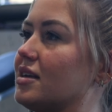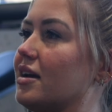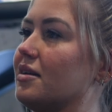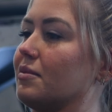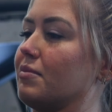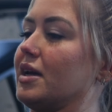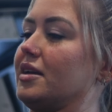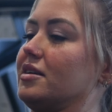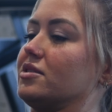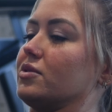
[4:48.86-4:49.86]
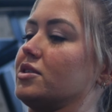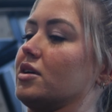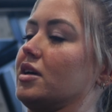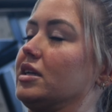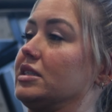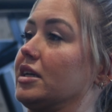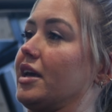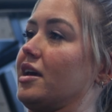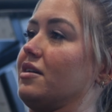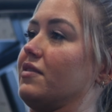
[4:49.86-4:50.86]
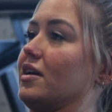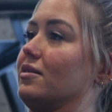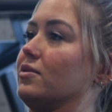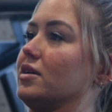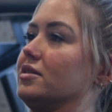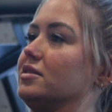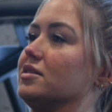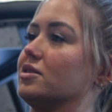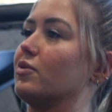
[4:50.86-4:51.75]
set, my knees were starting to cave inwards. So